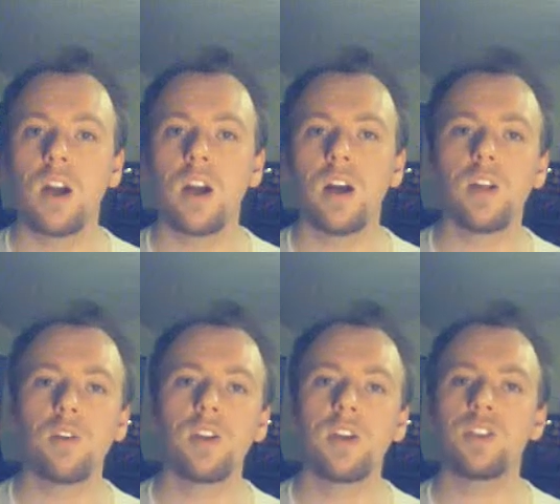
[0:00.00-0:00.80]
Hello
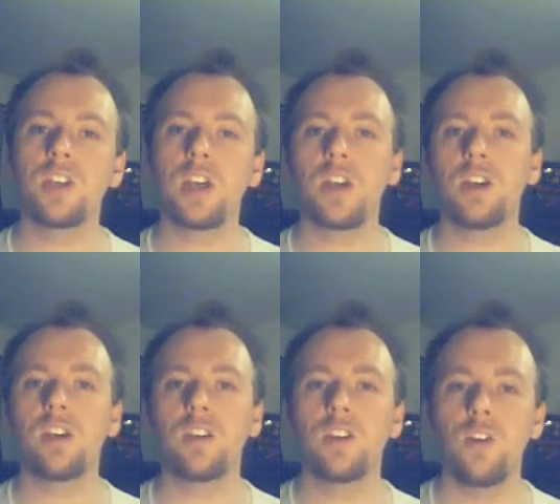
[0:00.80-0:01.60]
DeeJay,
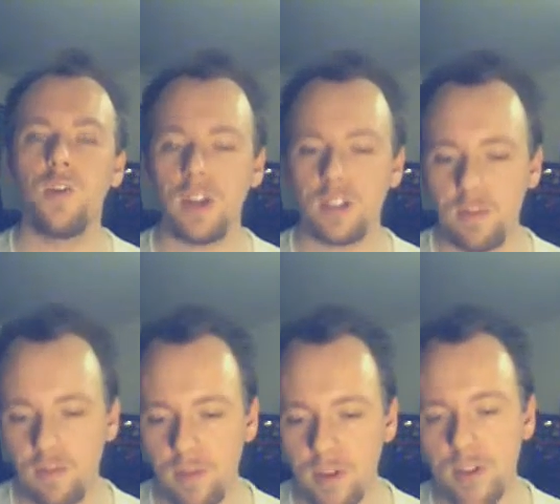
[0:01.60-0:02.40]
you asked me
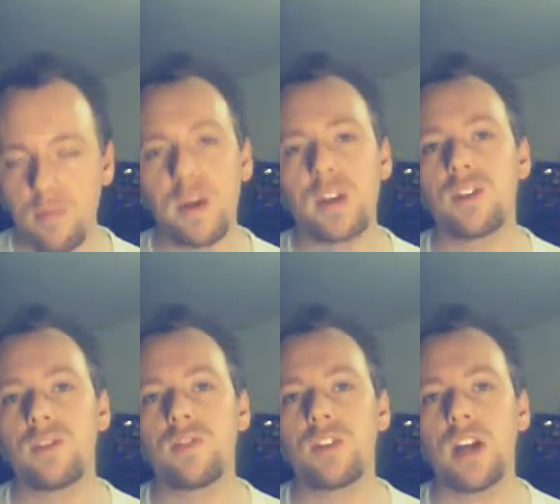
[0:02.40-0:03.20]
for some pictures of
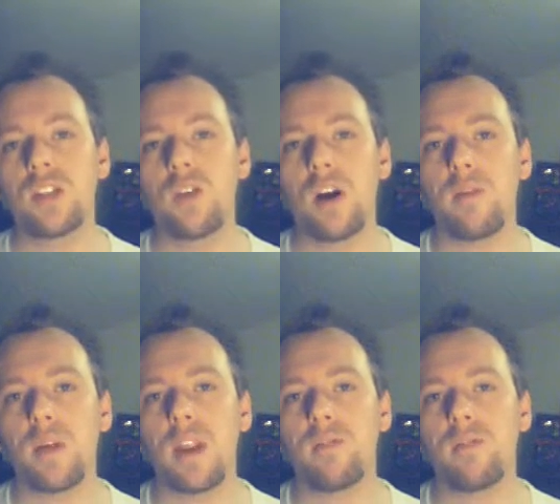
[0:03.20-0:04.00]
Sideswipe and
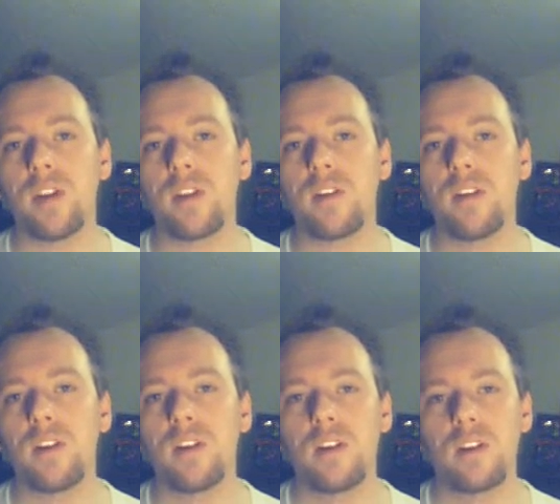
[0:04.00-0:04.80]
I figured
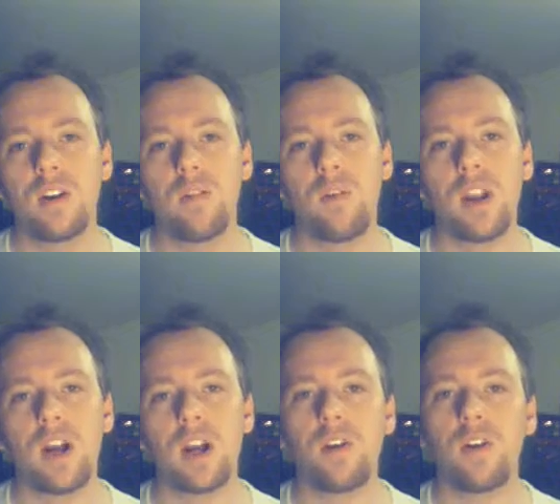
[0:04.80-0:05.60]
why
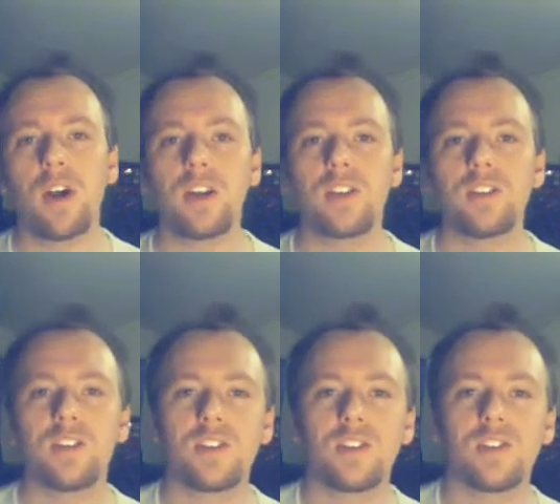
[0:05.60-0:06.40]
not go ahead and
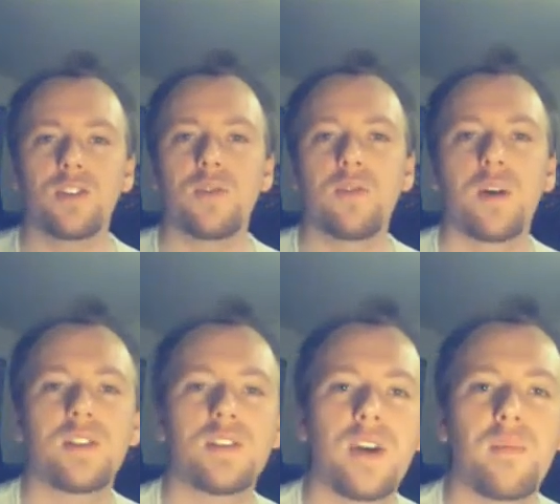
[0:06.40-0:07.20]
just do one
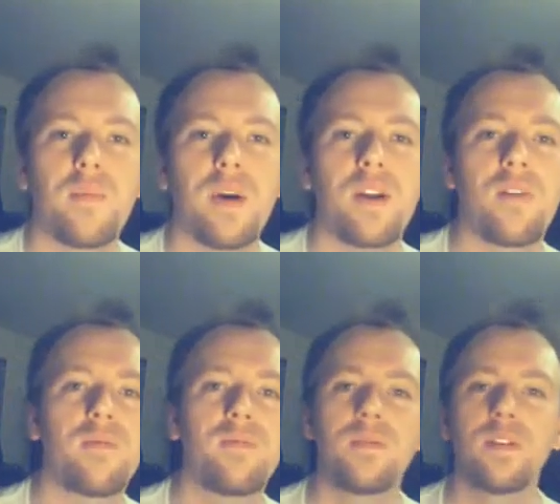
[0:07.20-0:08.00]
step better.
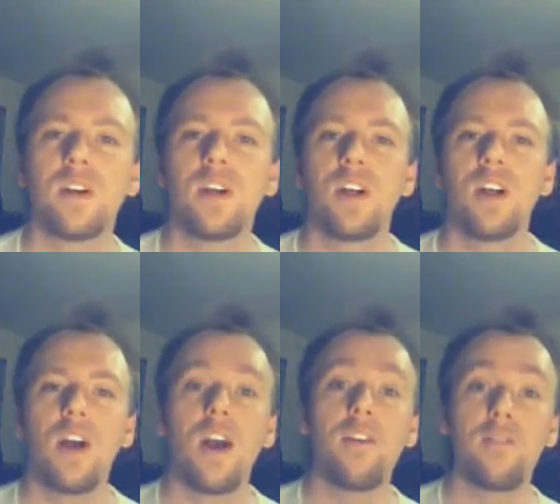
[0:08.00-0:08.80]

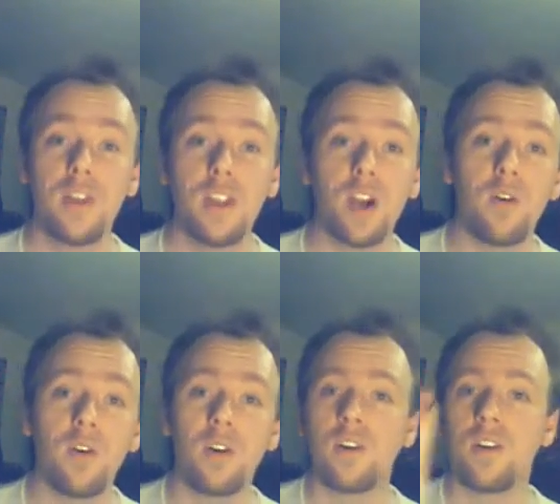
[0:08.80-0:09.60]
A video
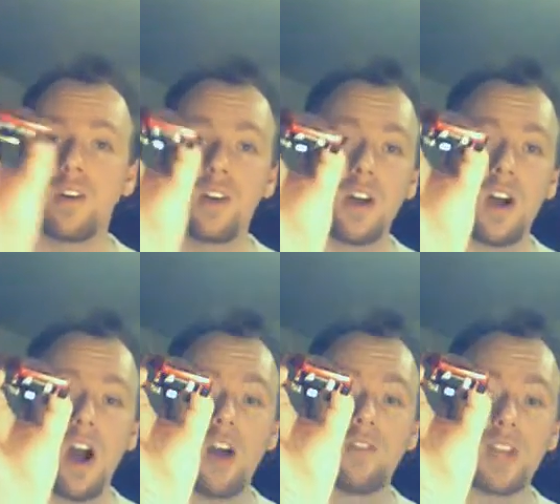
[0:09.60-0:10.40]

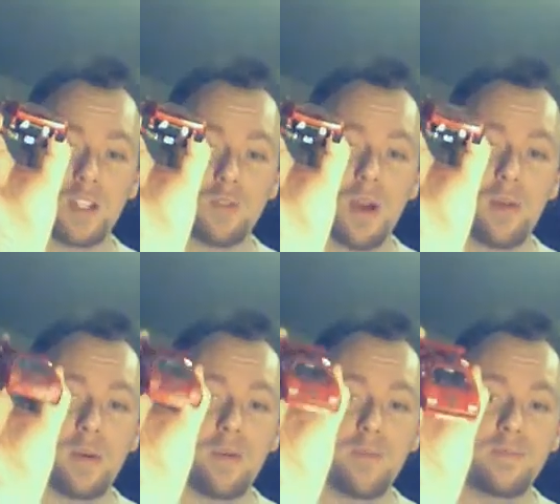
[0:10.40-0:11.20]
of Sideswipe.
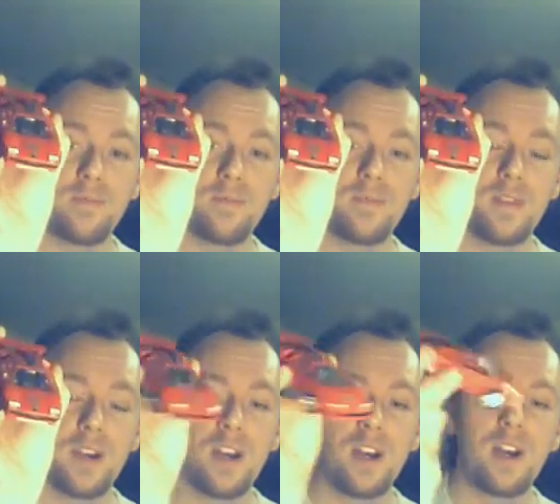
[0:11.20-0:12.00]

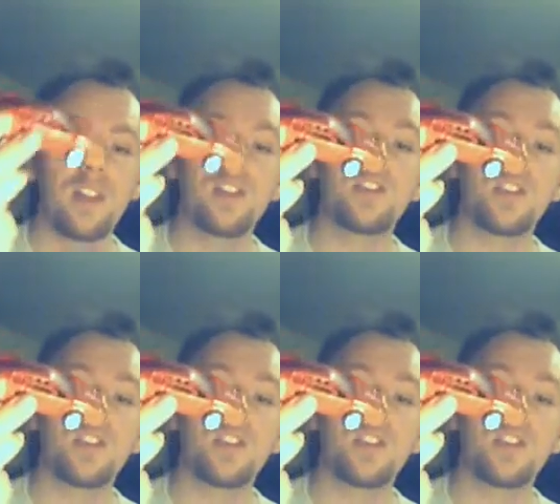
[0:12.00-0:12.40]
This is the